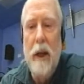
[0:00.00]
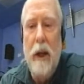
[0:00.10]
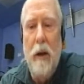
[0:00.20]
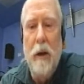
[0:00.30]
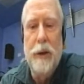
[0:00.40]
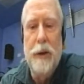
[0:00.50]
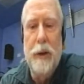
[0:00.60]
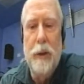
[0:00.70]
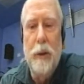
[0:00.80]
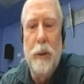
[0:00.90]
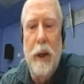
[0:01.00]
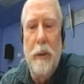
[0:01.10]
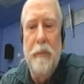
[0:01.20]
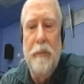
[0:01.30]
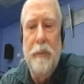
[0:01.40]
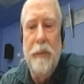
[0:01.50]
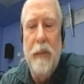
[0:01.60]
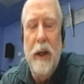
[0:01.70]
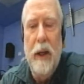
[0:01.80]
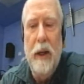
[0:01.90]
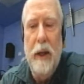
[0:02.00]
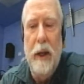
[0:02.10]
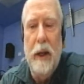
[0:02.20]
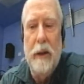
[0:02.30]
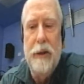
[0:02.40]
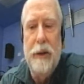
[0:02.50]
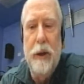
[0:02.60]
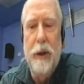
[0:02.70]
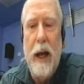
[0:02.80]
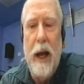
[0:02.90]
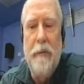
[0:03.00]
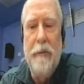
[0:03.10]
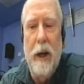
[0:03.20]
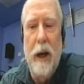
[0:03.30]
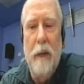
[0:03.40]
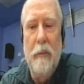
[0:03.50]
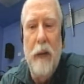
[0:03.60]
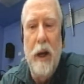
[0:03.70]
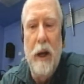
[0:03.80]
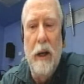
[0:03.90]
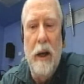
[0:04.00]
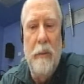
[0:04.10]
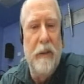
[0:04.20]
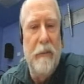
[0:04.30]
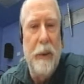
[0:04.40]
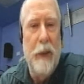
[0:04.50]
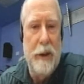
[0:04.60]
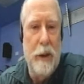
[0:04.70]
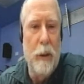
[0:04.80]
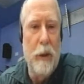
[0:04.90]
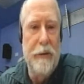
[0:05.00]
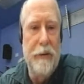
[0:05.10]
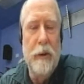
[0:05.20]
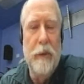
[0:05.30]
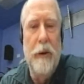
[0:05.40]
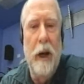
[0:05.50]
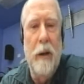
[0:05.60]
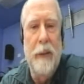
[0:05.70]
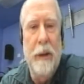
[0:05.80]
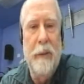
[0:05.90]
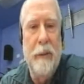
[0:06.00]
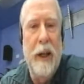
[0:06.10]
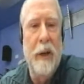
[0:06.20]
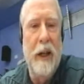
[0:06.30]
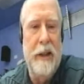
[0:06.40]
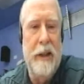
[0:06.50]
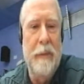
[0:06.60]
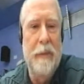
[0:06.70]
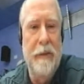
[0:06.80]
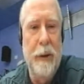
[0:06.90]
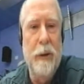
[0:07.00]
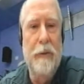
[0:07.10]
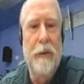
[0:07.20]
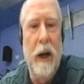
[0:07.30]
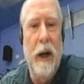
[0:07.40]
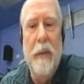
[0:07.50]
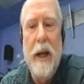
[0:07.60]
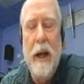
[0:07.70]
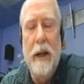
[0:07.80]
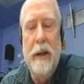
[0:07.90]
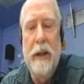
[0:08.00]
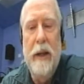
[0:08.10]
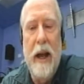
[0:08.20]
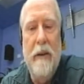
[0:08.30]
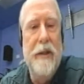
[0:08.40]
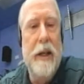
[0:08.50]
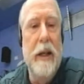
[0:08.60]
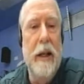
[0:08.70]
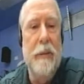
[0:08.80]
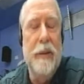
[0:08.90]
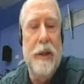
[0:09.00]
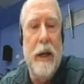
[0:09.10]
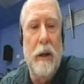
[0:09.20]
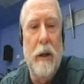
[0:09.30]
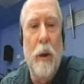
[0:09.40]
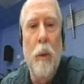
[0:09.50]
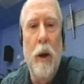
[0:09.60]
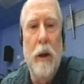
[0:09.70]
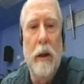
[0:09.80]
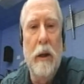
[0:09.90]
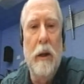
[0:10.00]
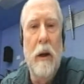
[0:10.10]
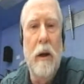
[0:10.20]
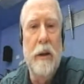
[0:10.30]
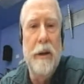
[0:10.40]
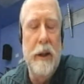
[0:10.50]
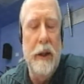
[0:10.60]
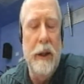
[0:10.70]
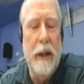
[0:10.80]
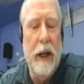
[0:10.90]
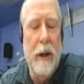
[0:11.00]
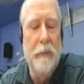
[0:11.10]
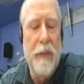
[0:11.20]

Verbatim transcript: also, yeah, so you have a number of people at the lower fuel farm, a number of people at the upper fuel farm, and then you have teams that walk along the um,